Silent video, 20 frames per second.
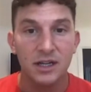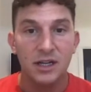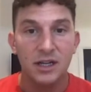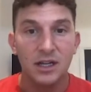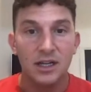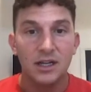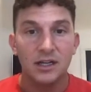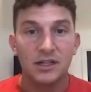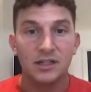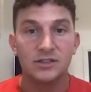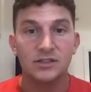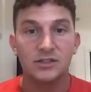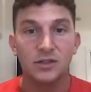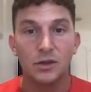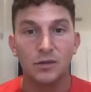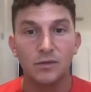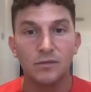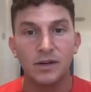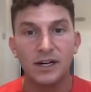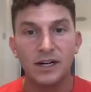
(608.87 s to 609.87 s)
sort of
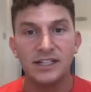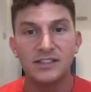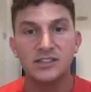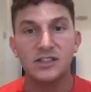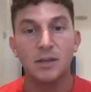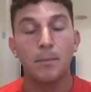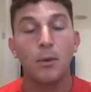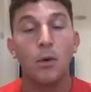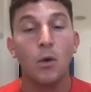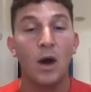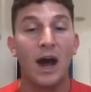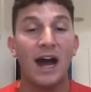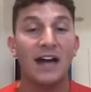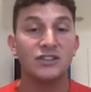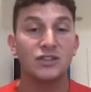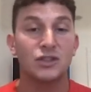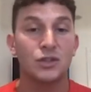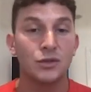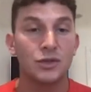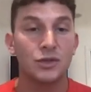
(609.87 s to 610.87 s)
really support our
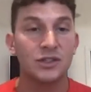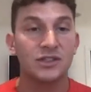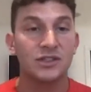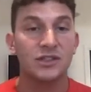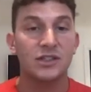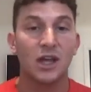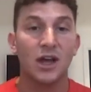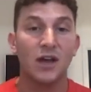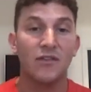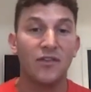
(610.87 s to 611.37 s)
students that find